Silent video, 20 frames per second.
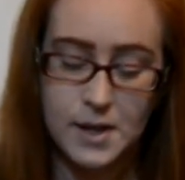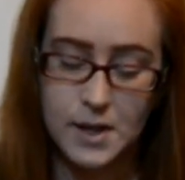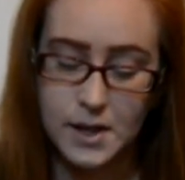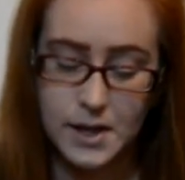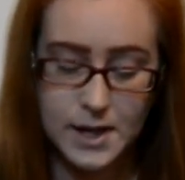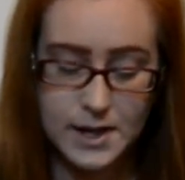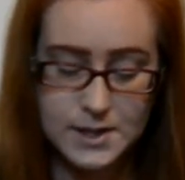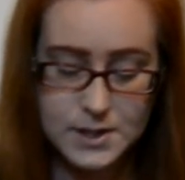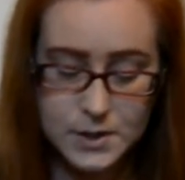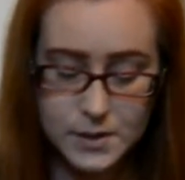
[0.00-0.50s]

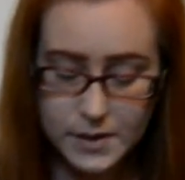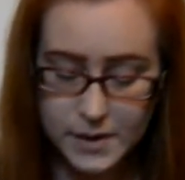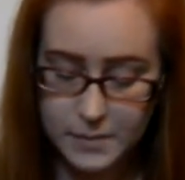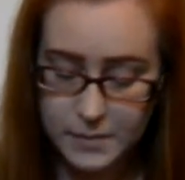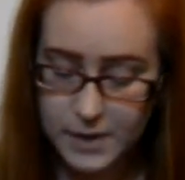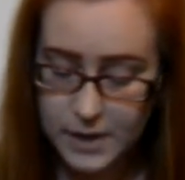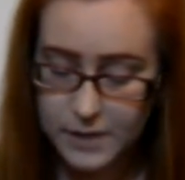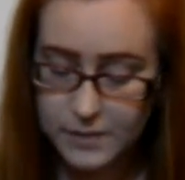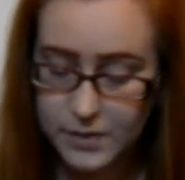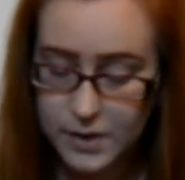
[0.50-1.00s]
yeah, sorry I'm
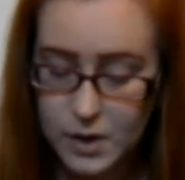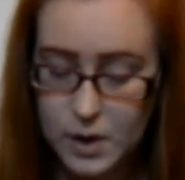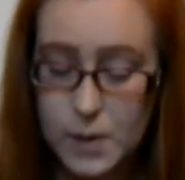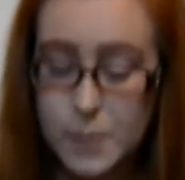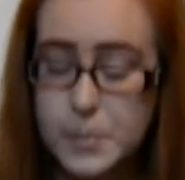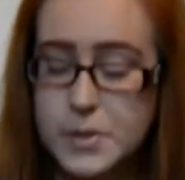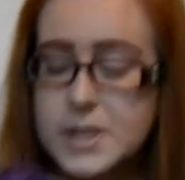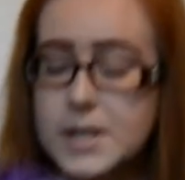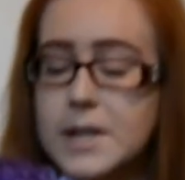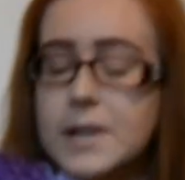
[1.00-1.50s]
kind of
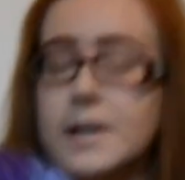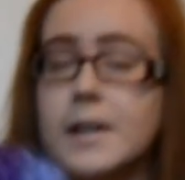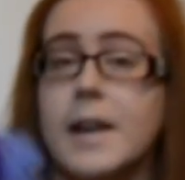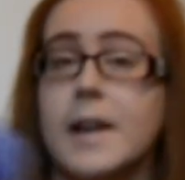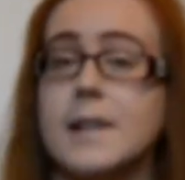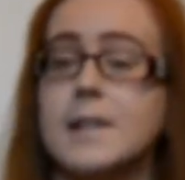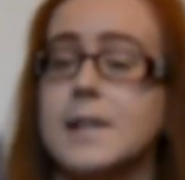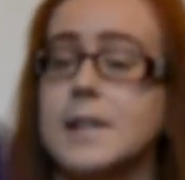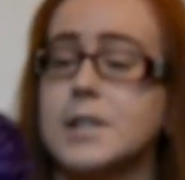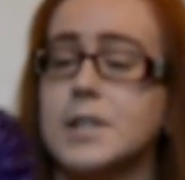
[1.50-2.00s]
incompetent and
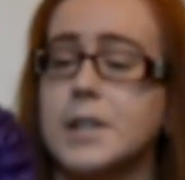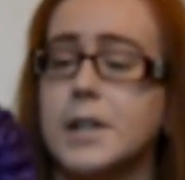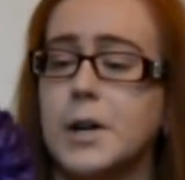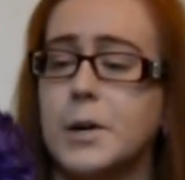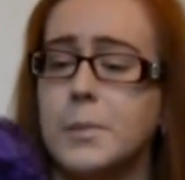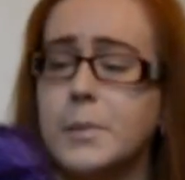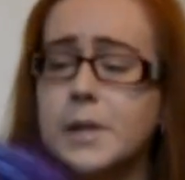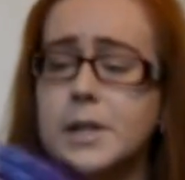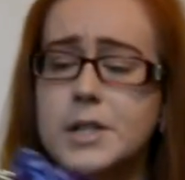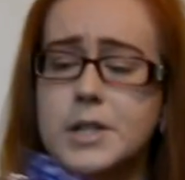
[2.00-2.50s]
can't actually
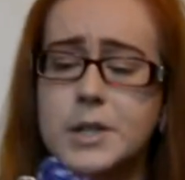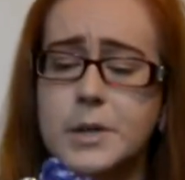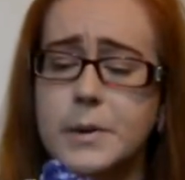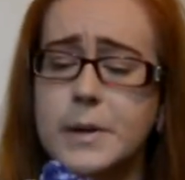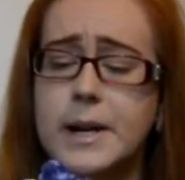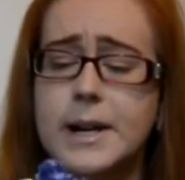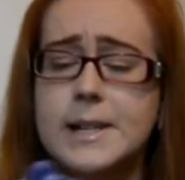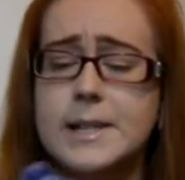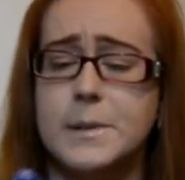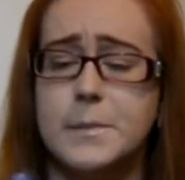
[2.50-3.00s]
open it to show you
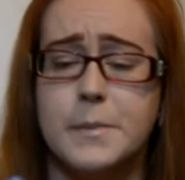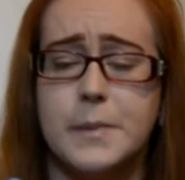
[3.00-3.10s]
guys,